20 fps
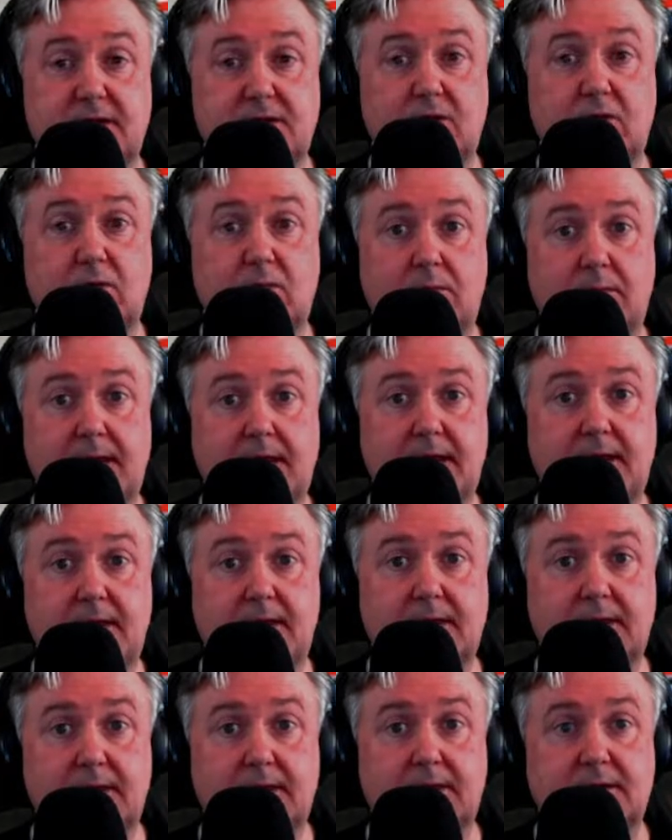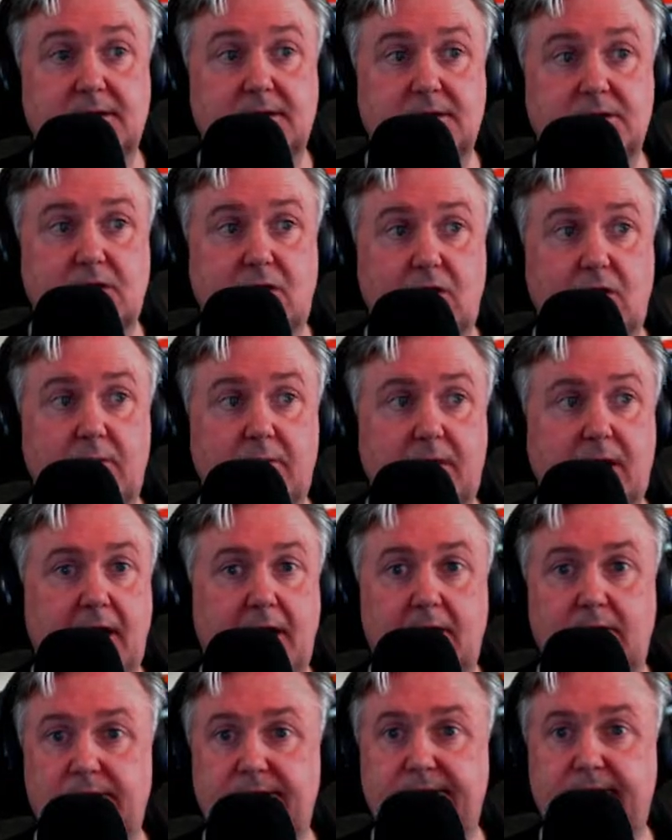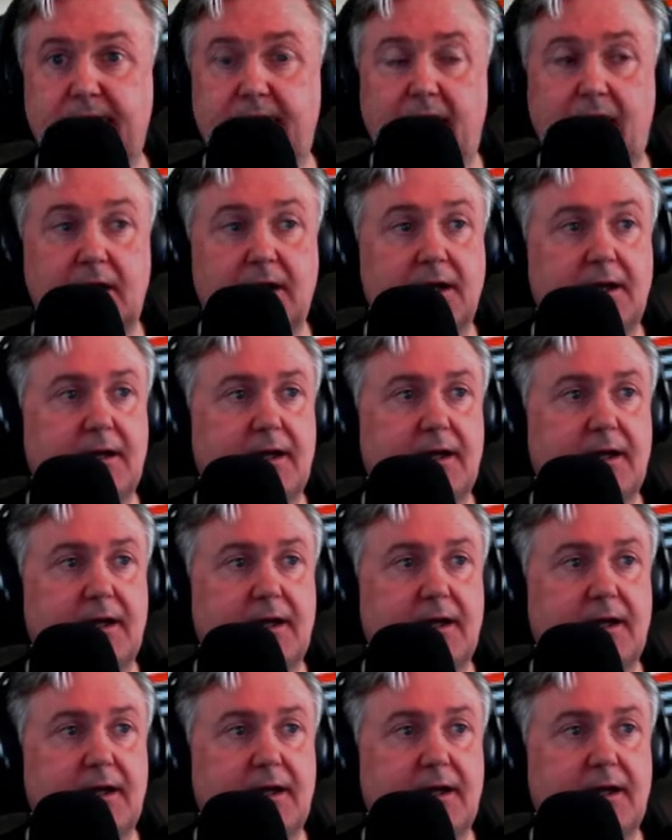don't mean storm clouds there.